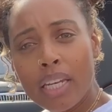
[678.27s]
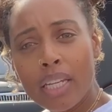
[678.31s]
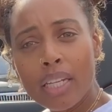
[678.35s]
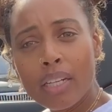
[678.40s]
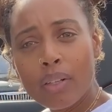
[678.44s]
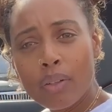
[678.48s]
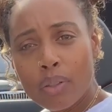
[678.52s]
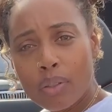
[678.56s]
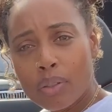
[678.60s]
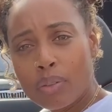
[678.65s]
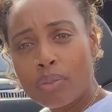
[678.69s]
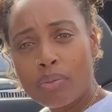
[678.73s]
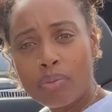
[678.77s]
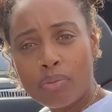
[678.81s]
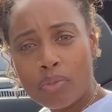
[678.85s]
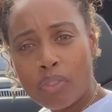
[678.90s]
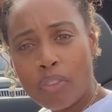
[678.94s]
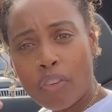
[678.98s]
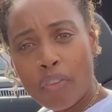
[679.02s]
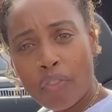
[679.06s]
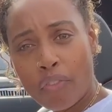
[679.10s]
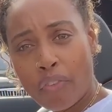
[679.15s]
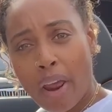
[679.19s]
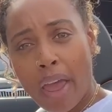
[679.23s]
little
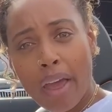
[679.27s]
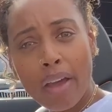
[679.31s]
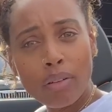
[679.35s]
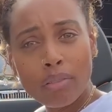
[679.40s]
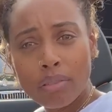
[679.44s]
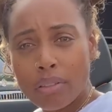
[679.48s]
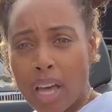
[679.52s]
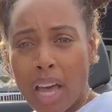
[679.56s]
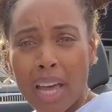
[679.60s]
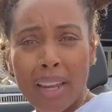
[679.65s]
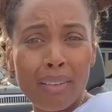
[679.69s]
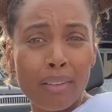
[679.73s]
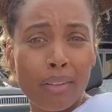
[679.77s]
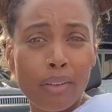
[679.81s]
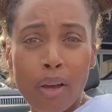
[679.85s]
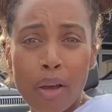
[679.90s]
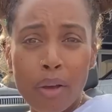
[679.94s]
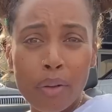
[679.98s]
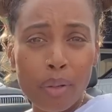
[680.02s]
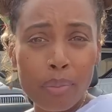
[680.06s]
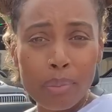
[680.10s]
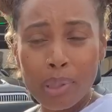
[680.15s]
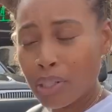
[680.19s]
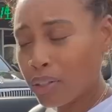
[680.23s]
round, I don't know
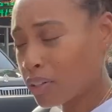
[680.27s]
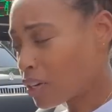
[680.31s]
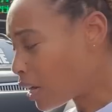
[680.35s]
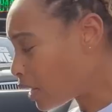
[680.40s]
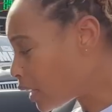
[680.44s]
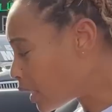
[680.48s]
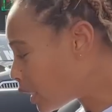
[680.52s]
how you wanna call